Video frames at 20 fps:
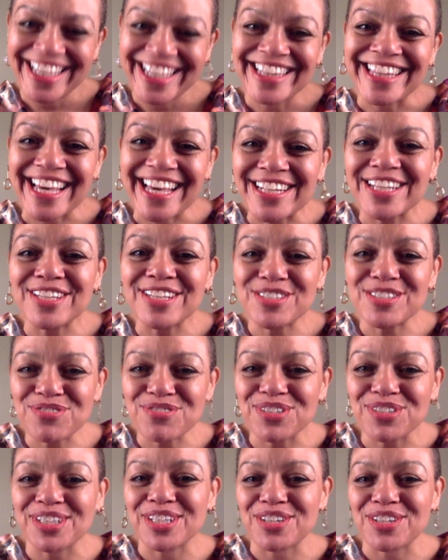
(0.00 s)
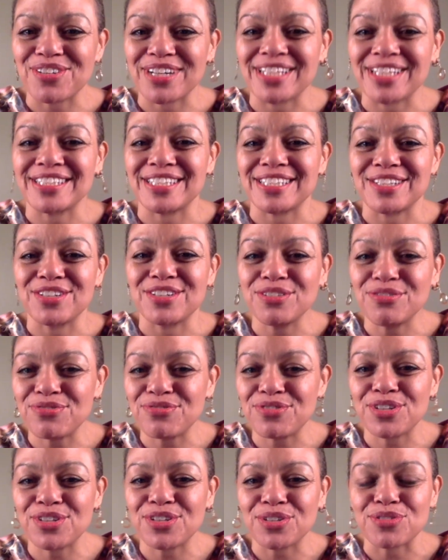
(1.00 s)
That is really crazy. Good
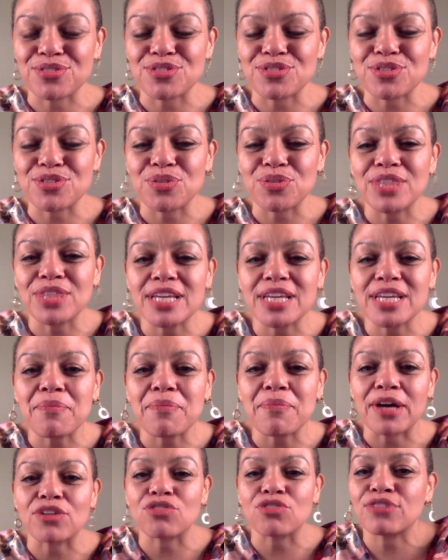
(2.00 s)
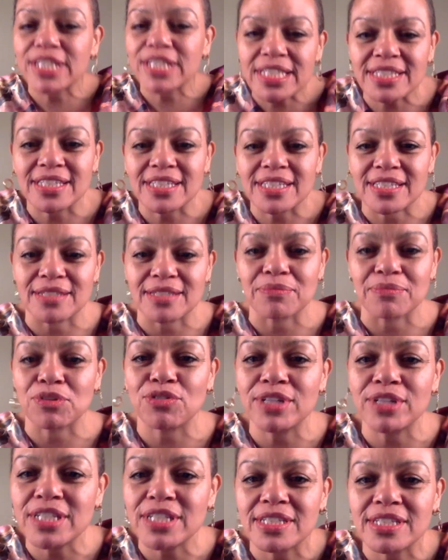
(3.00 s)
for you. So when you think about
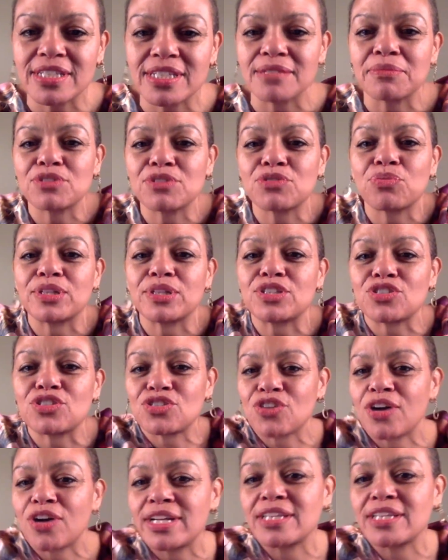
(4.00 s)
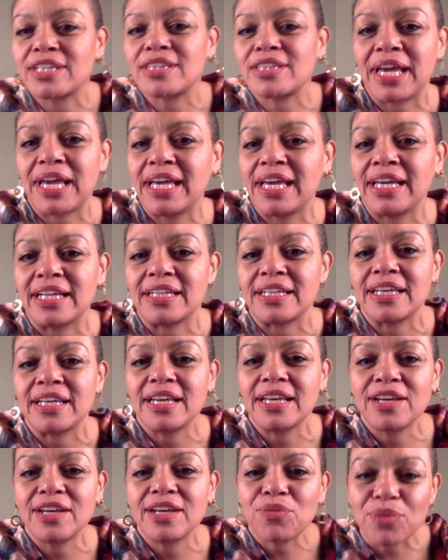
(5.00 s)
criticism is what started the pain
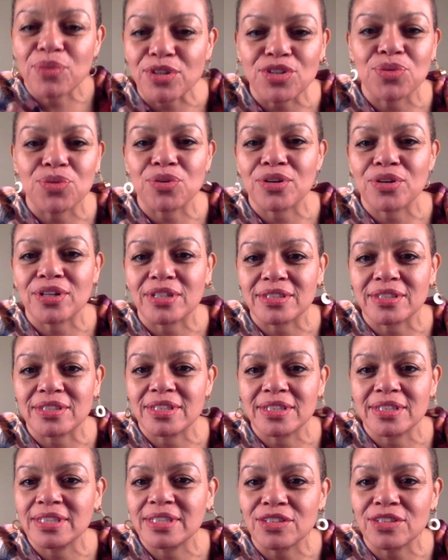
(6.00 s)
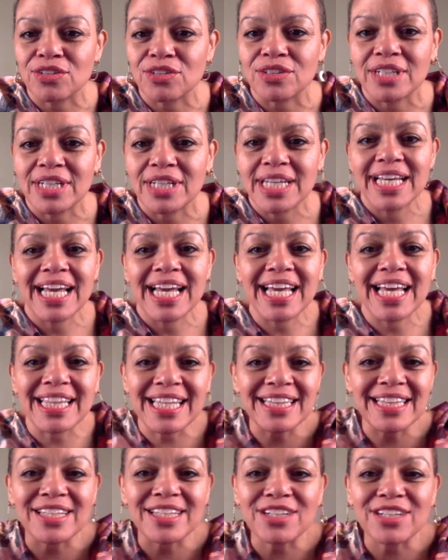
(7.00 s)
when you were little. And
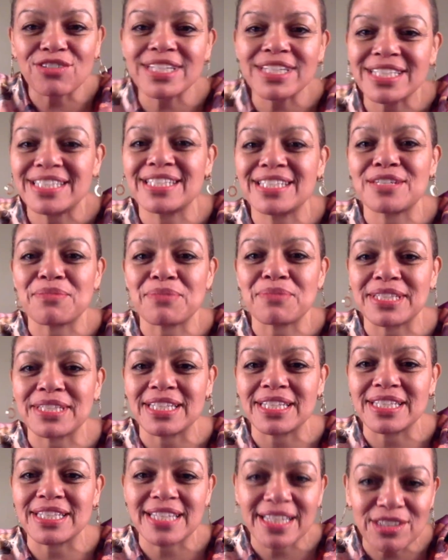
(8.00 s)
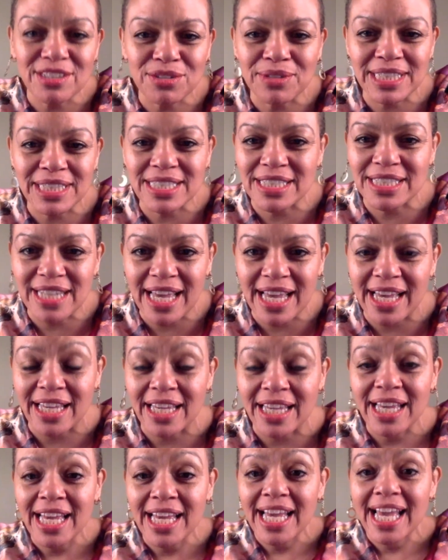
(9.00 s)
then the criticism is continuing today.
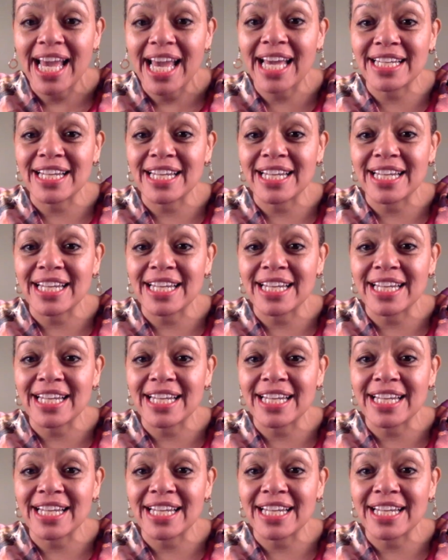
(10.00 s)
And